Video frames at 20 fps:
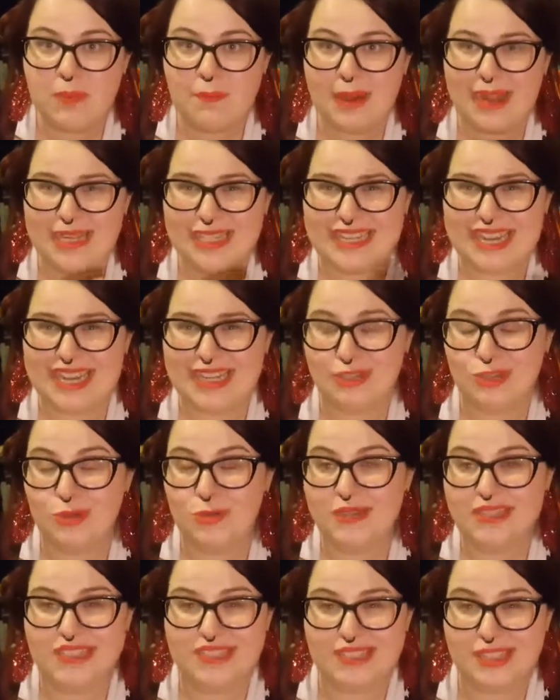My dad
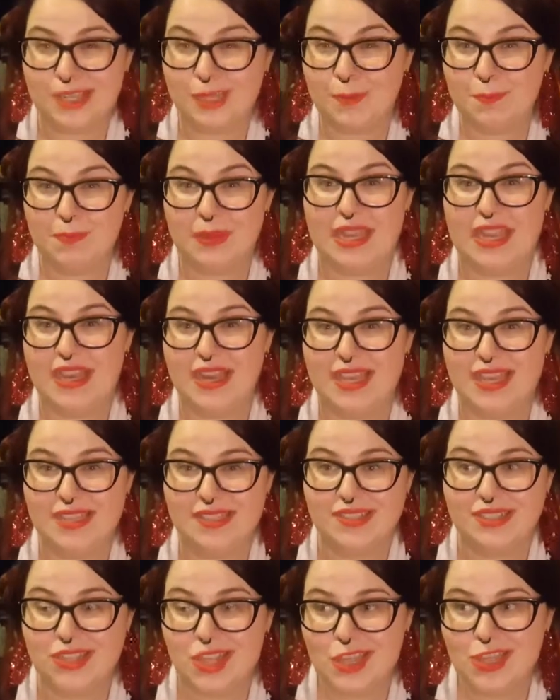normally does like
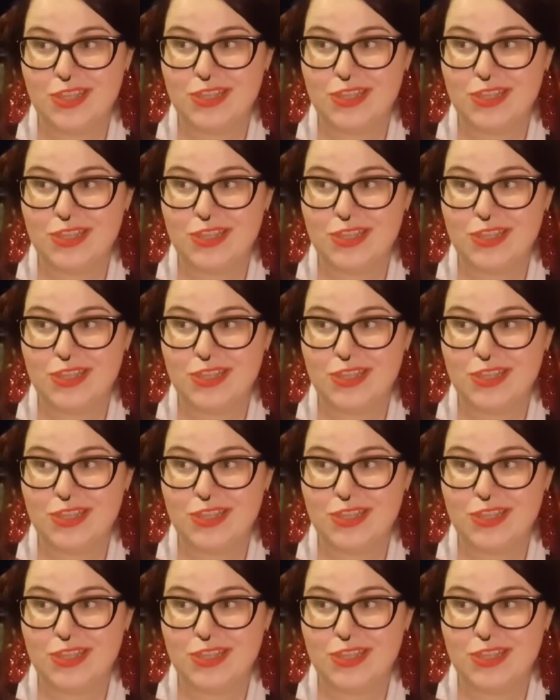blinis,